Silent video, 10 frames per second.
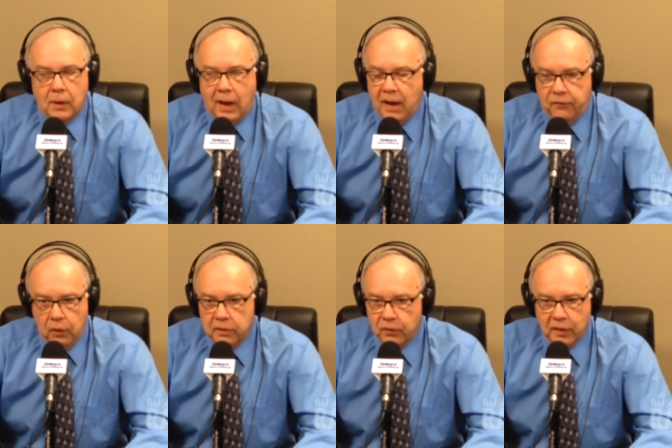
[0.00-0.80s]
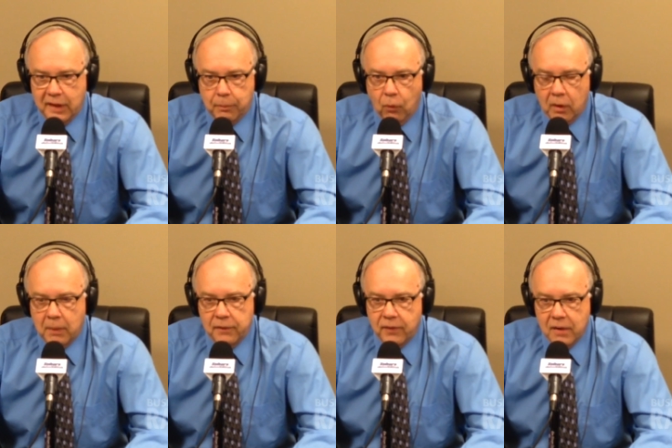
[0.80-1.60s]
iPhones, for example, one of
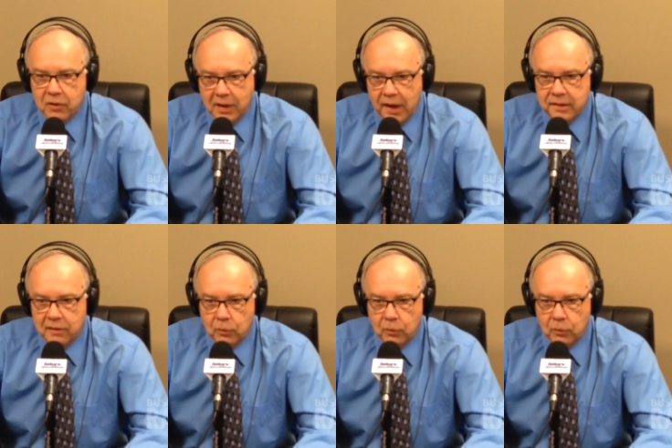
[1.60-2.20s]
my favorite cases.